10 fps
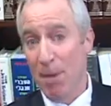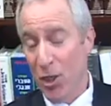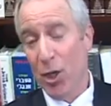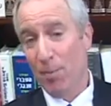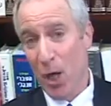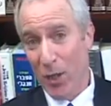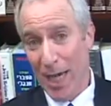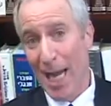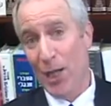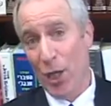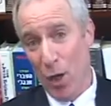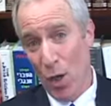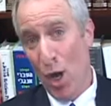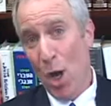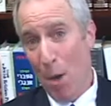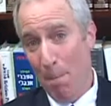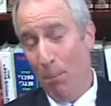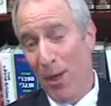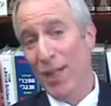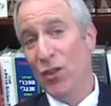Bishop Carcano
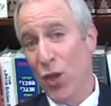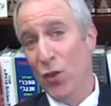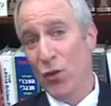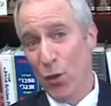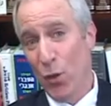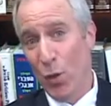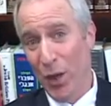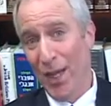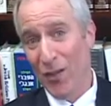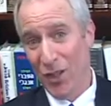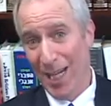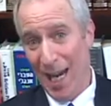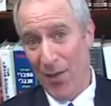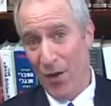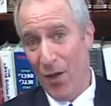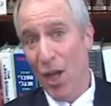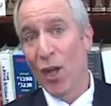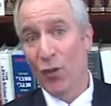brings those two things together,